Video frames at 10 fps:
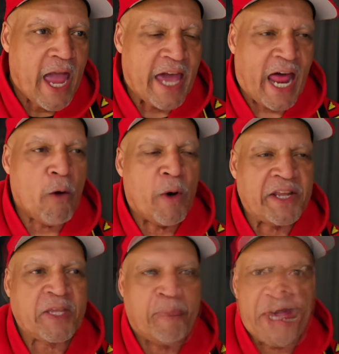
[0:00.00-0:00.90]
and I
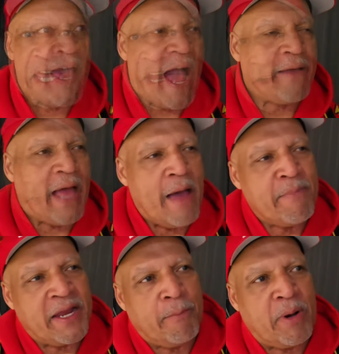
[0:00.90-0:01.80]
wanted to be, I, I,
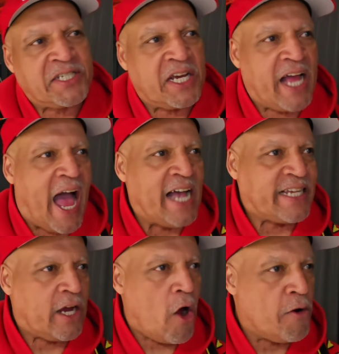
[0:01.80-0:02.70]
met a bunch of
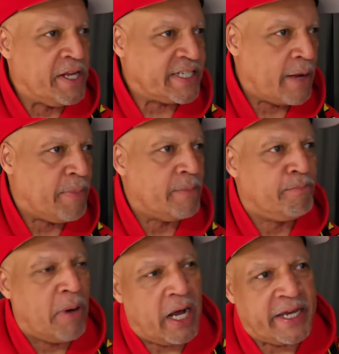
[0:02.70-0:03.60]
guys like Ernest, like,
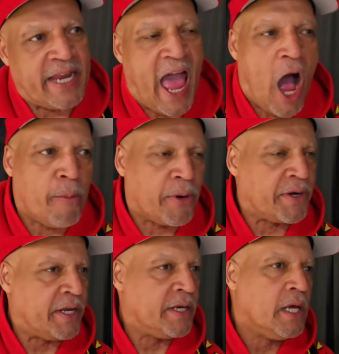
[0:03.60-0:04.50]
Buck and
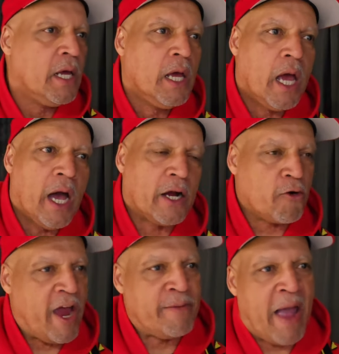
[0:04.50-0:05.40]
Albert,
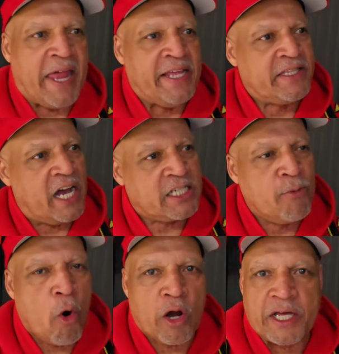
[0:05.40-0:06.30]
and, Greg Manning,
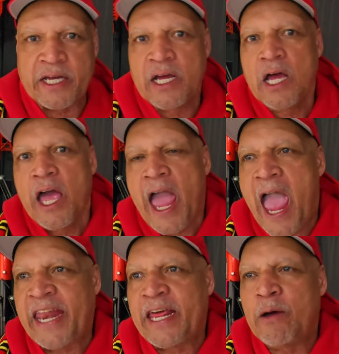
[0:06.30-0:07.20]
Dutch Morley,
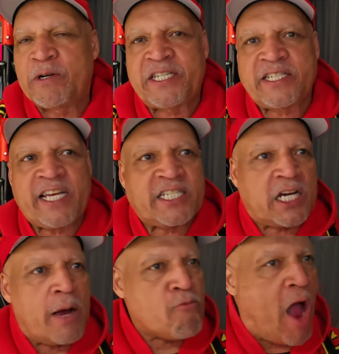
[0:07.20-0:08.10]
and it was just such
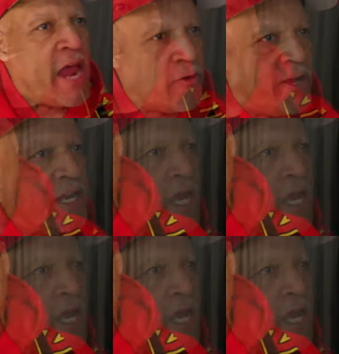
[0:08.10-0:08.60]
a camaraderie. Lefty